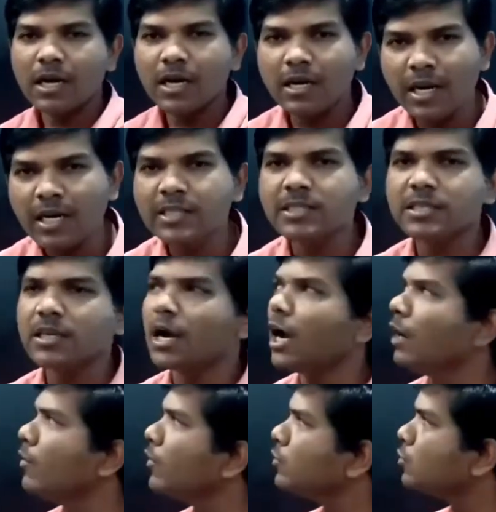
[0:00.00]

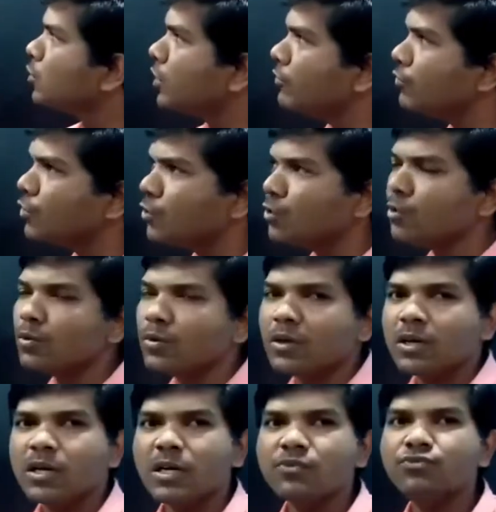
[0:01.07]
I want to give
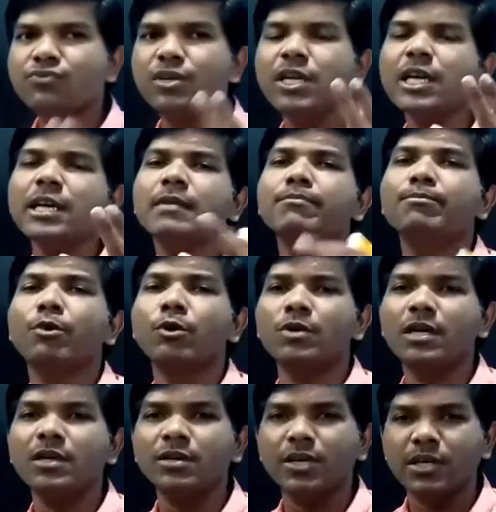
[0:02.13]
you three
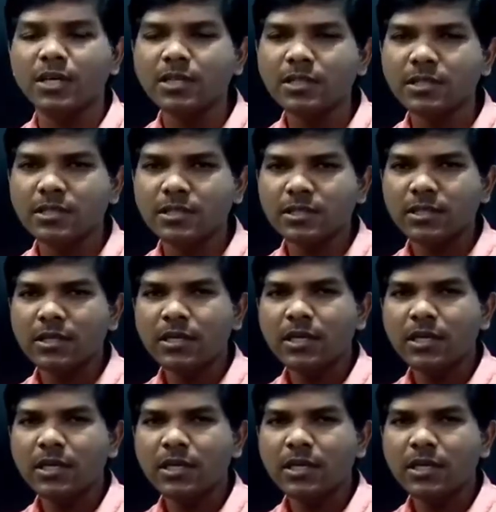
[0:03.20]
important years.